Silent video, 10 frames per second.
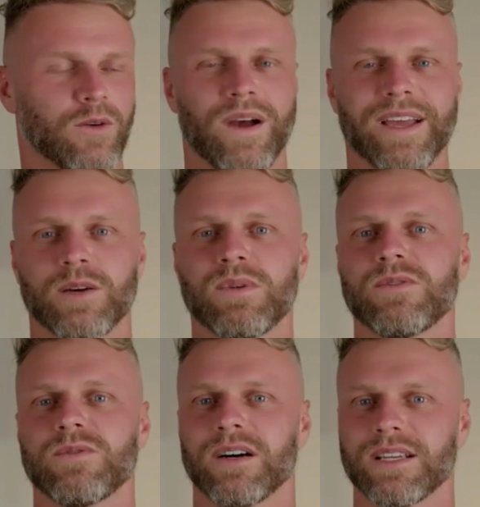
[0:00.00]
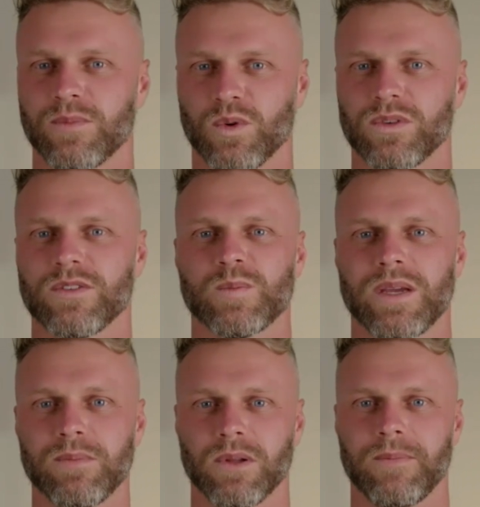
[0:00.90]
where can we find more of those
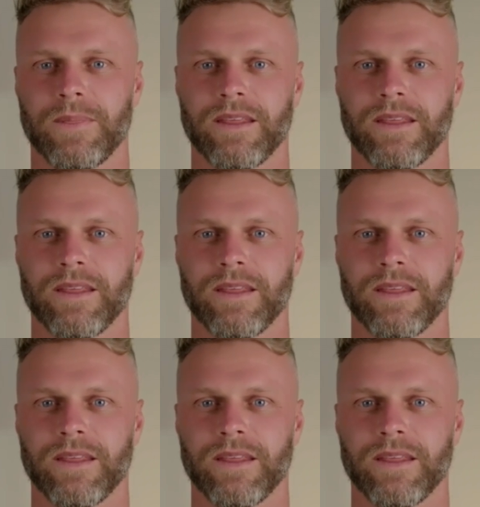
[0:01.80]
people?